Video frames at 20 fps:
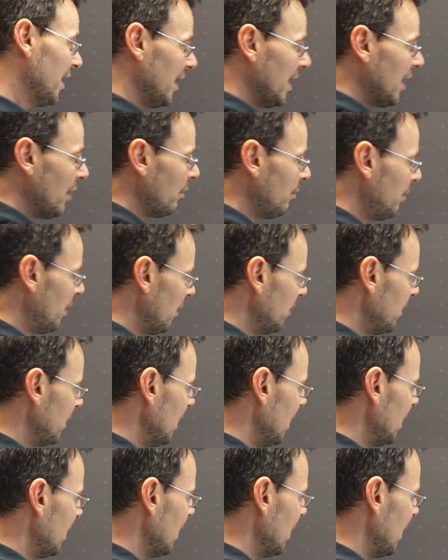Now about
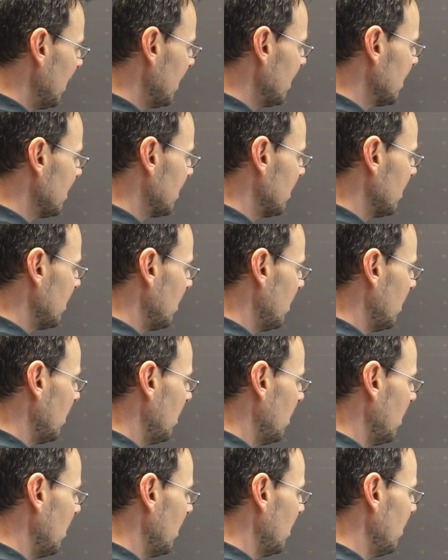the index,
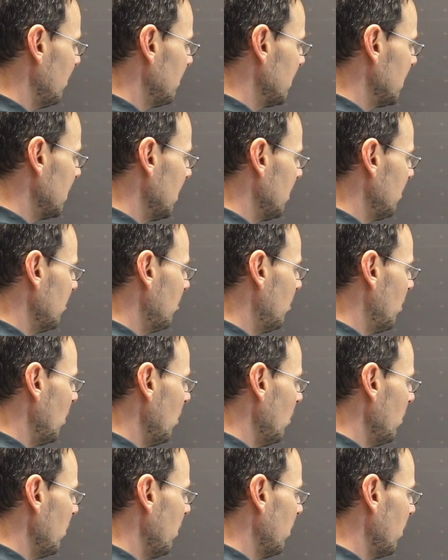I have seen
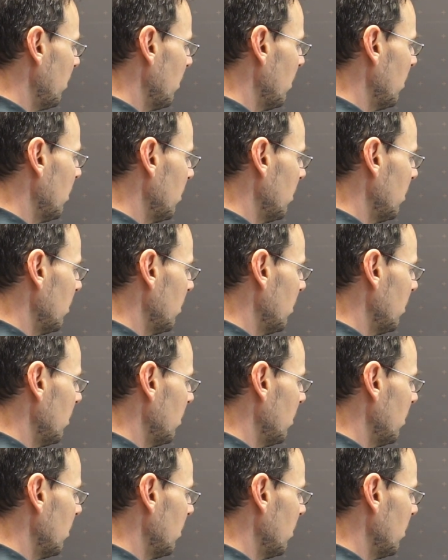both